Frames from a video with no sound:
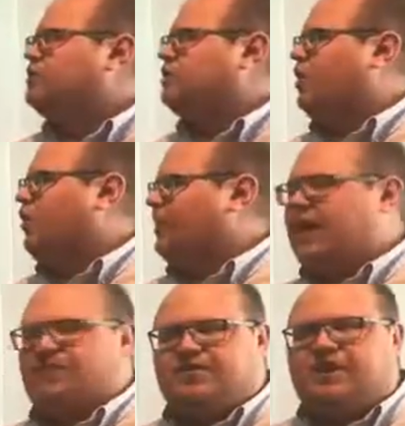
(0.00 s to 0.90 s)
So
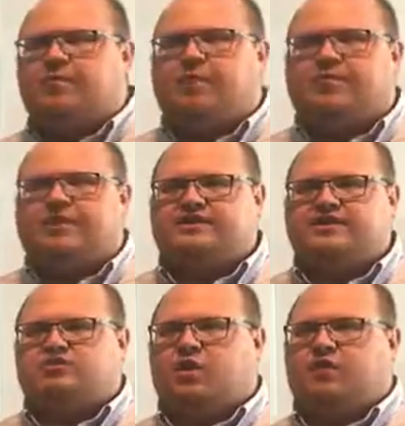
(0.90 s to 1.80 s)
again, think about
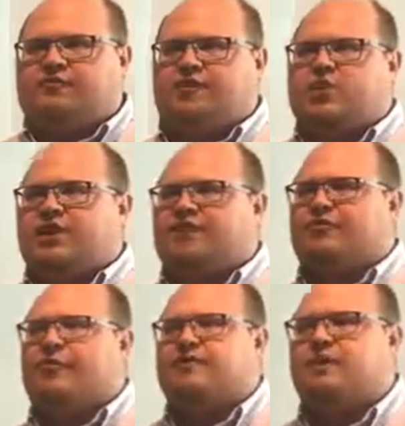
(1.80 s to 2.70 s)
places where if you're writing
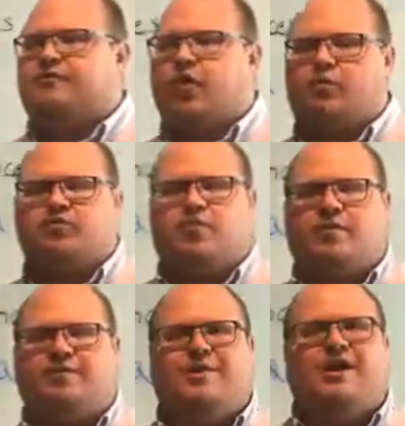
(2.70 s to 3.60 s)
information on forms where
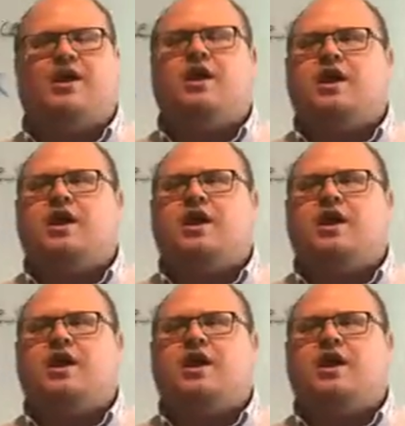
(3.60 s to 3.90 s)
maybe